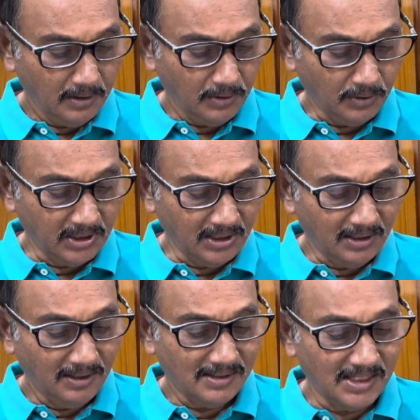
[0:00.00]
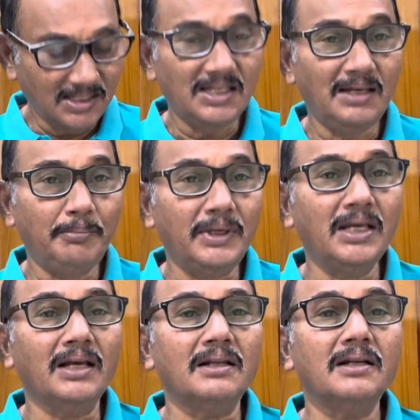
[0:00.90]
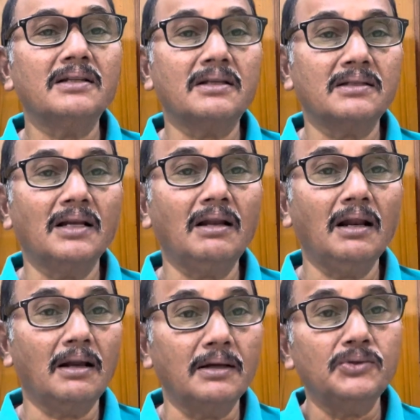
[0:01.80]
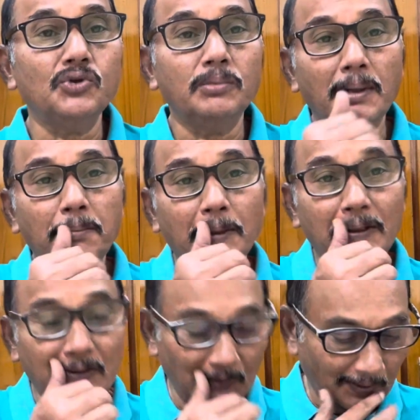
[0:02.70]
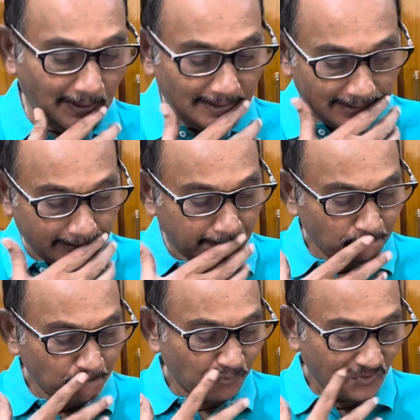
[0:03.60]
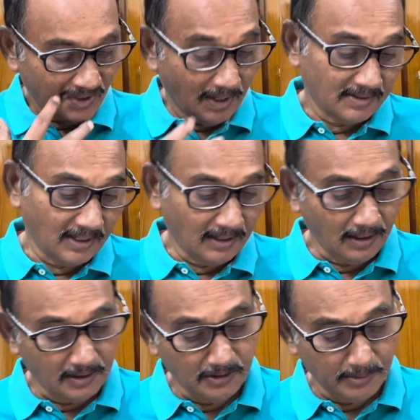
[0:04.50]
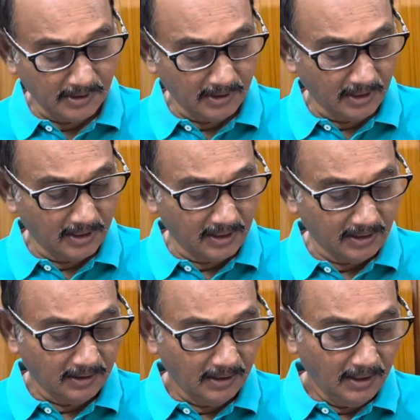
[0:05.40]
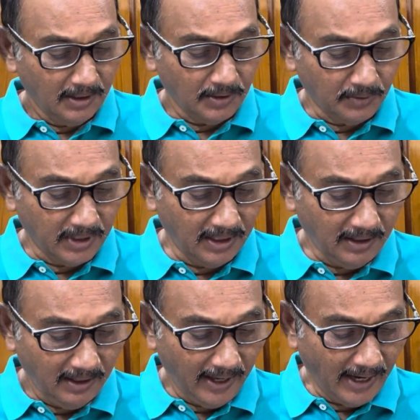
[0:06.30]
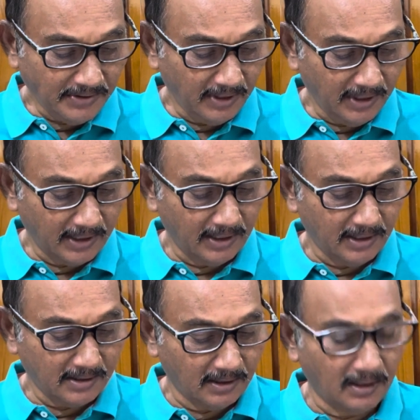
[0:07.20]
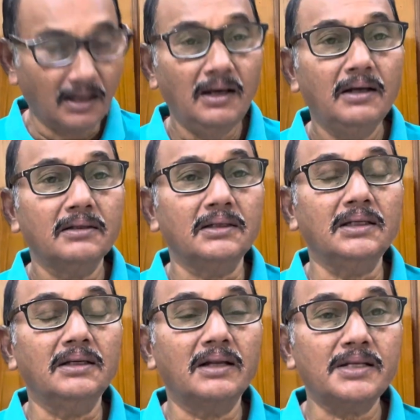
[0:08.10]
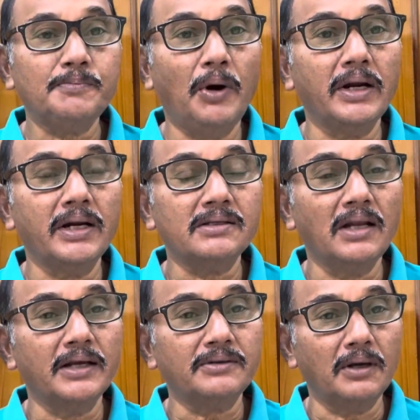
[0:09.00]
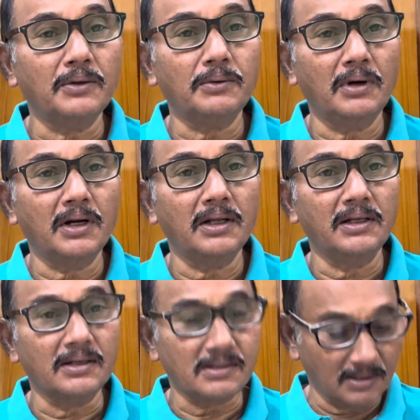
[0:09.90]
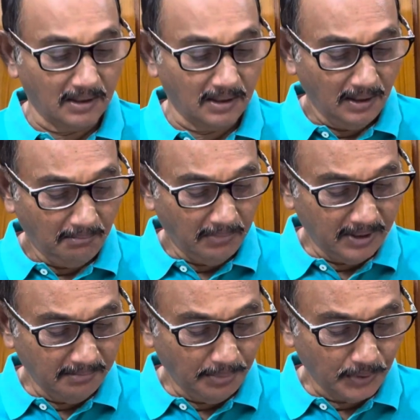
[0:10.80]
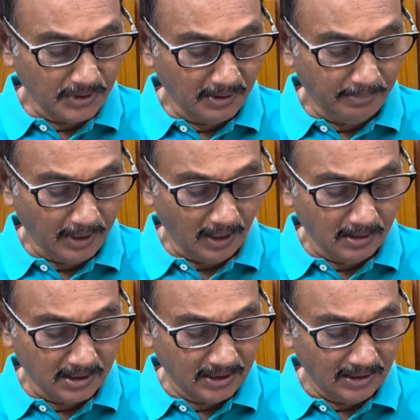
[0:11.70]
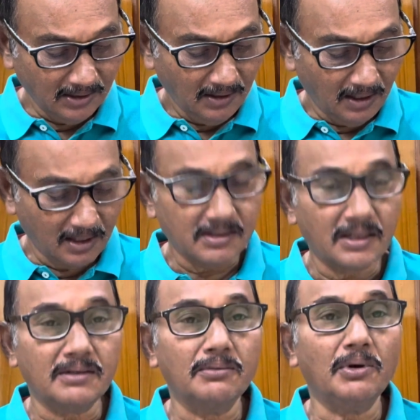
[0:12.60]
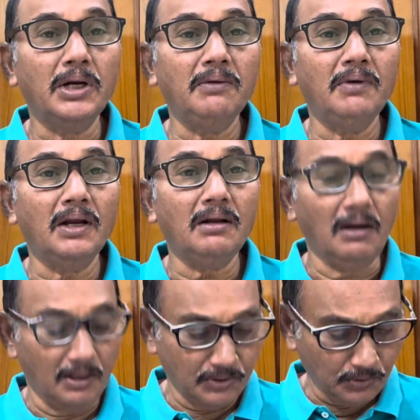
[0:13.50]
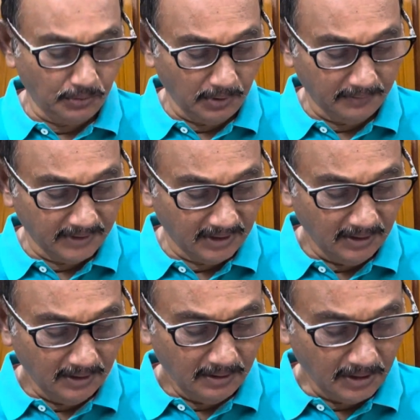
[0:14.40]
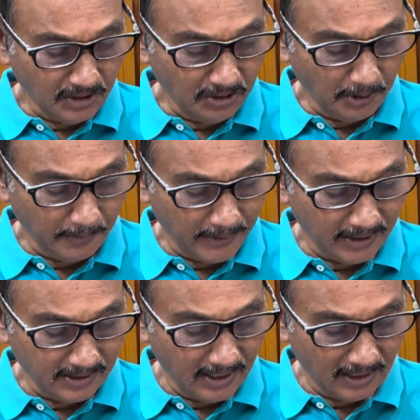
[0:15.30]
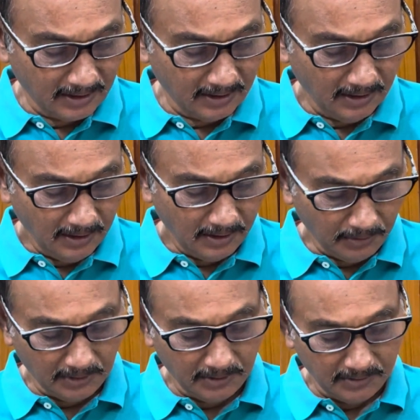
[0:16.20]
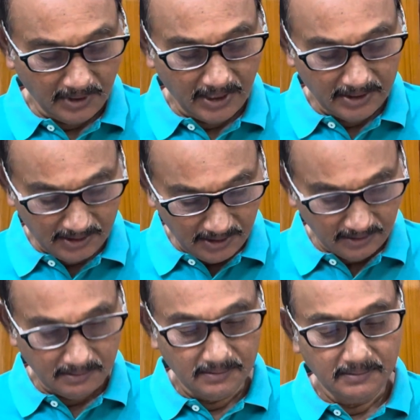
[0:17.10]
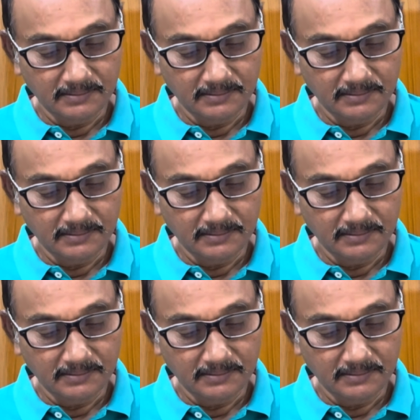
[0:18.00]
to the CCPA, that is Central Consumer Protection Authority, to take action against the respondents like Shahrukh Khan and others by imposing penalty under Section 21, Clause 2 of the Consumer Protection Act 2019.